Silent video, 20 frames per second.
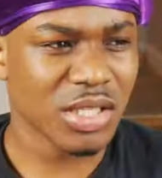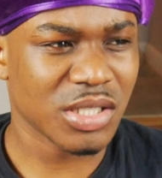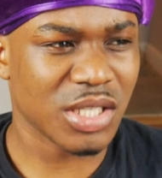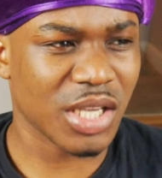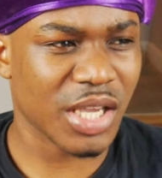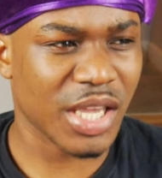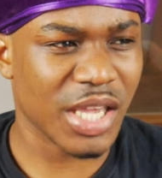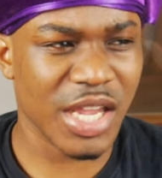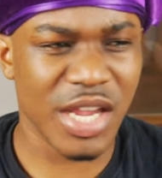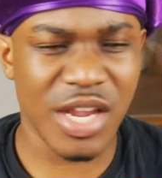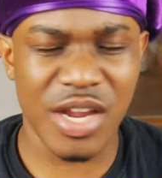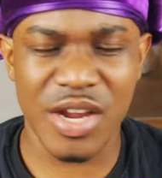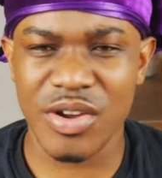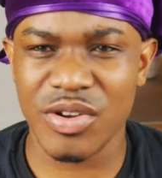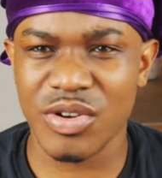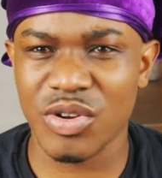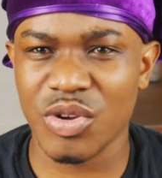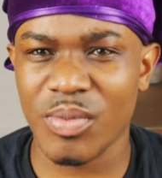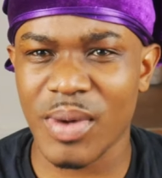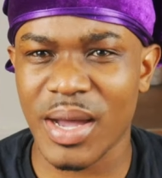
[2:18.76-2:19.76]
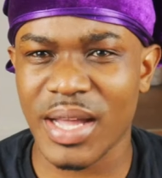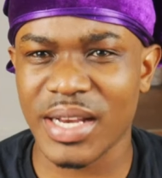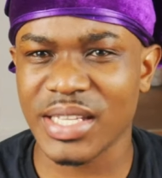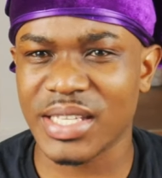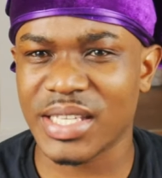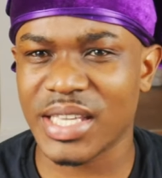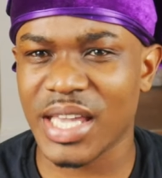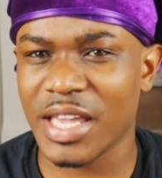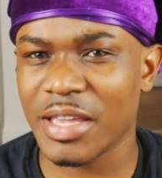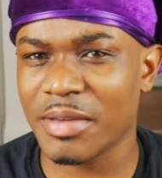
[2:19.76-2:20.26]
To hear, nobody
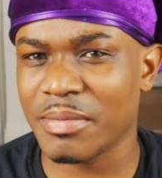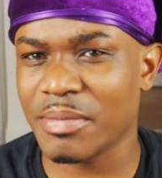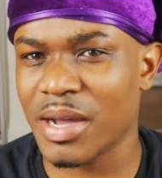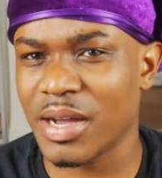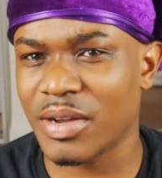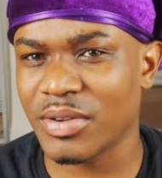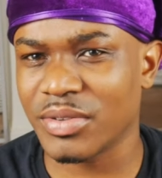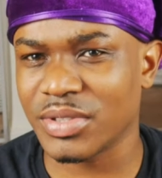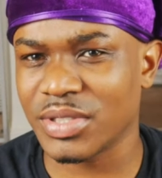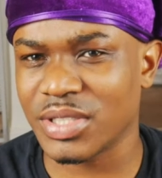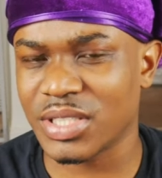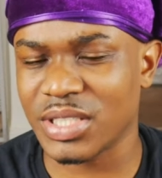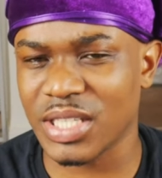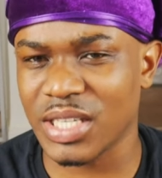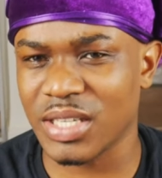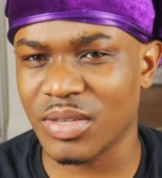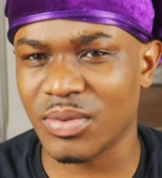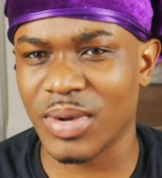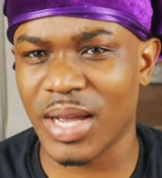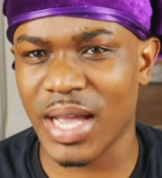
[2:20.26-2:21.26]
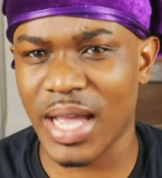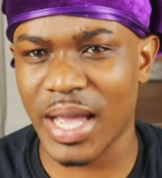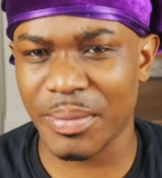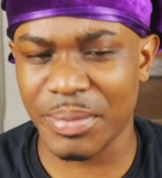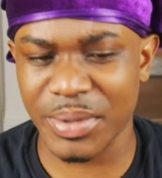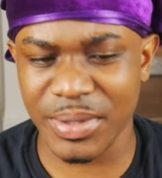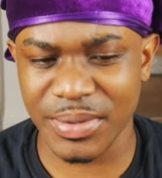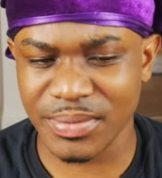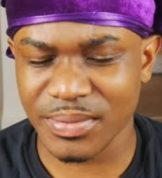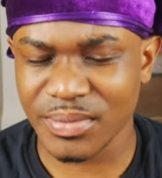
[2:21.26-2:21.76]
came out and seen what
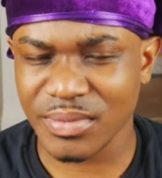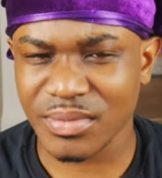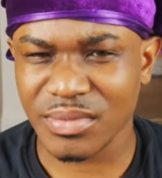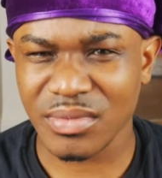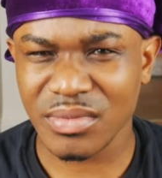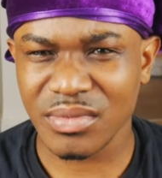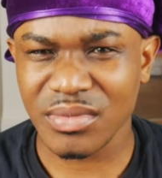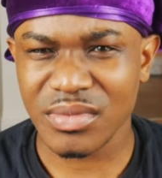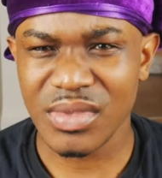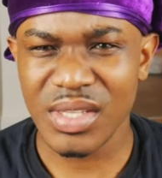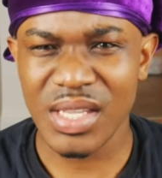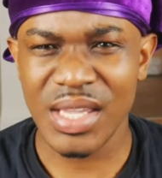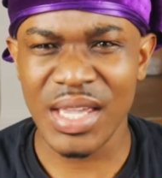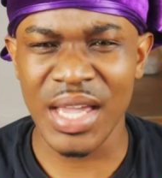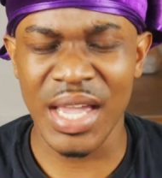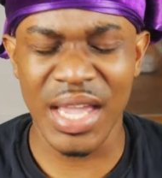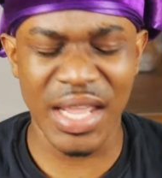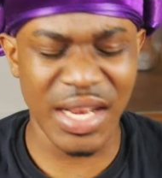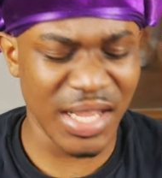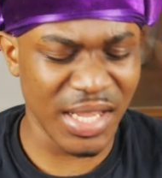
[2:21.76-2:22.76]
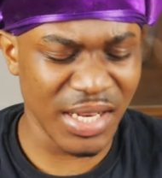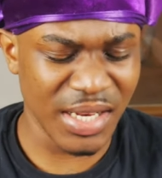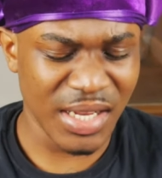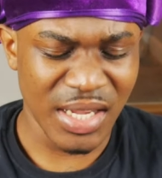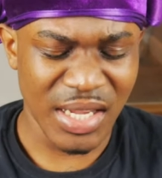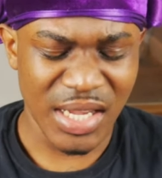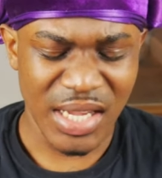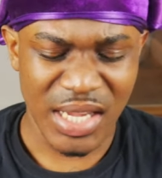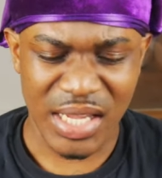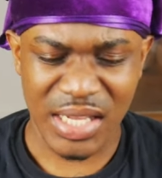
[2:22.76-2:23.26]
happened. And then
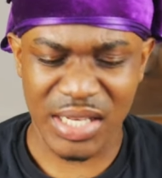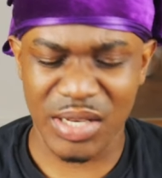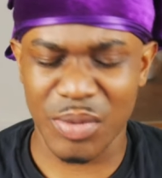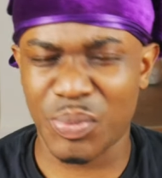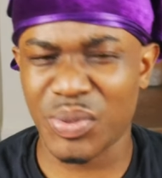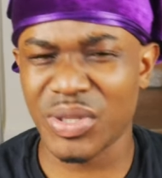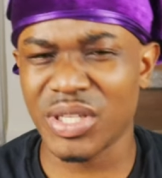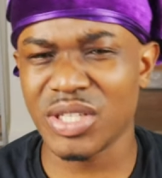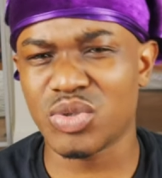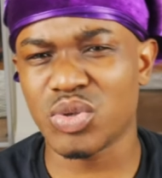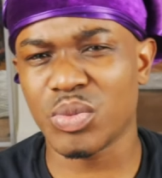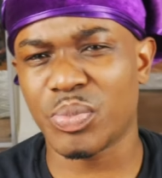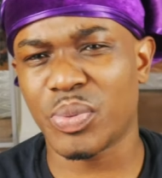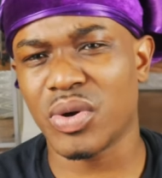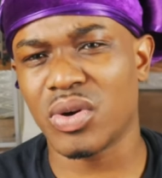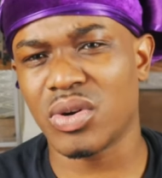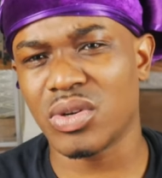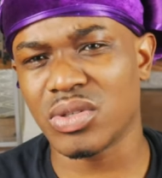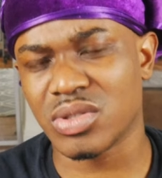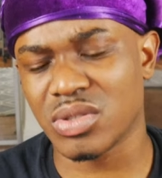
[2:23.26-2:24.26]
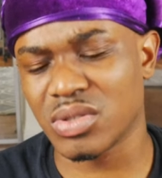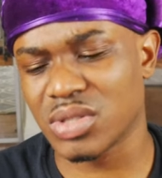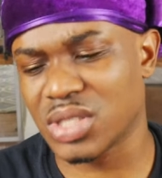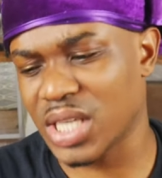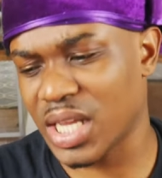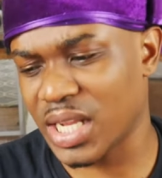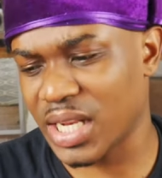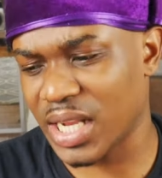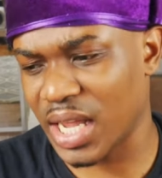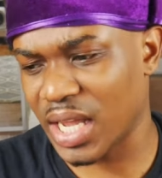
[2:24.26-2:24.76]
the police report also
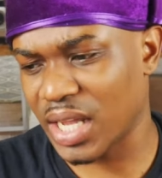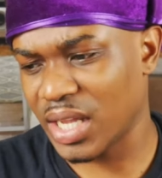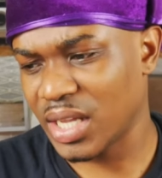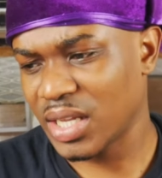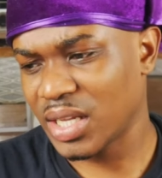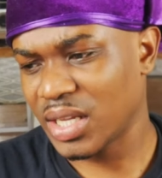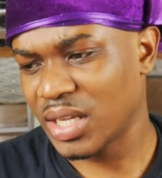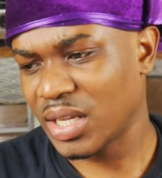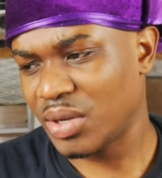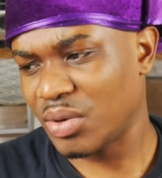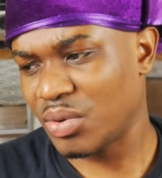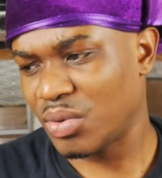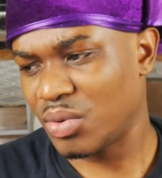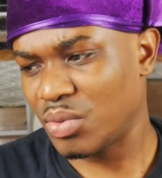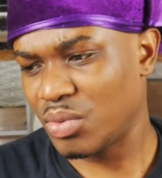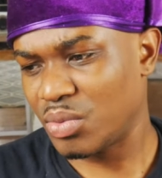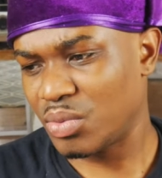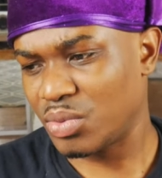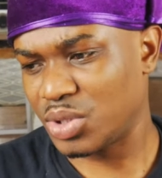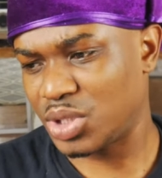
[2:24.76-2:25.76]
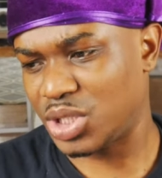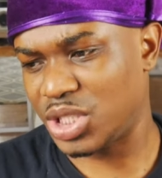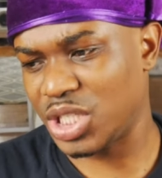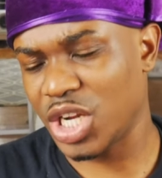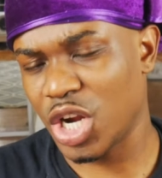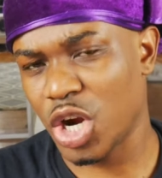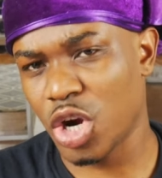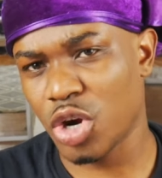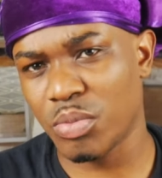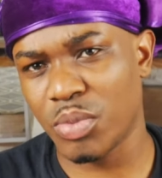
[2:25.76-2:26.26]
said that G
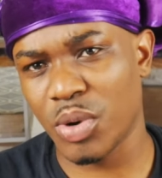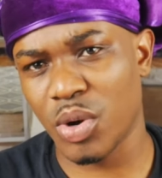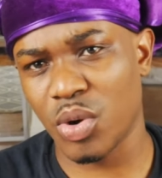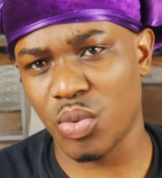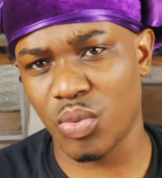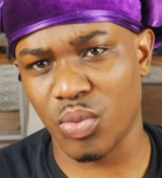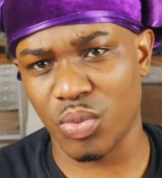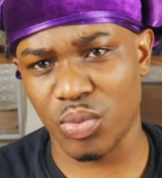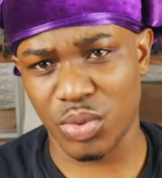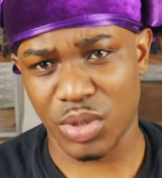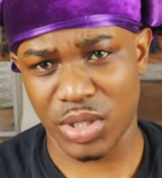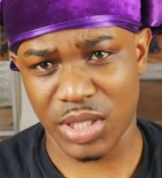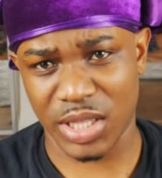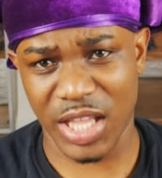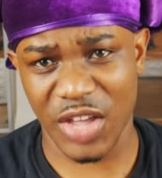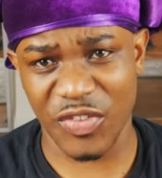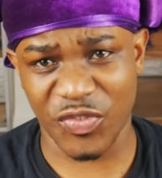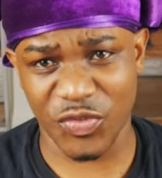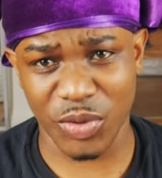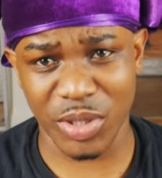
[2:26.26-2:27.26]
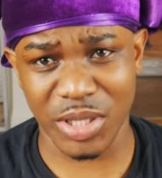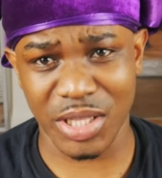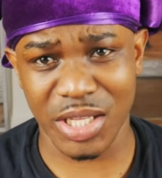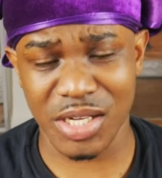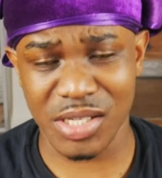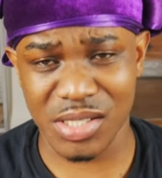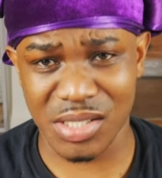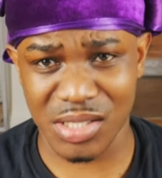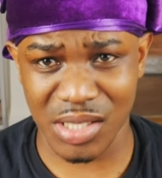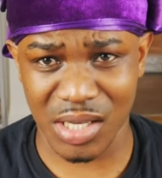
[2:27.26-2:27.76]
Herbo left with
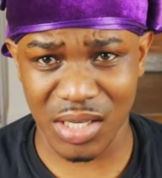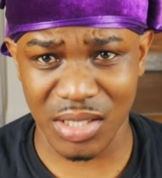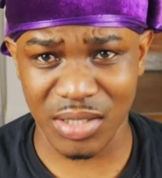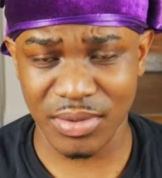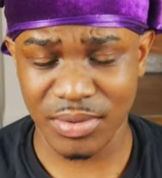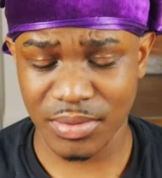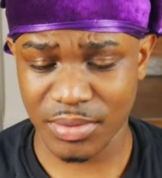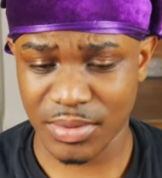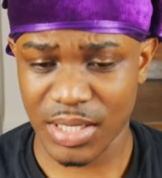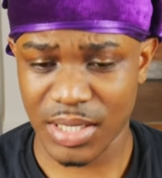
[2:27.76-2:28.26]
their son,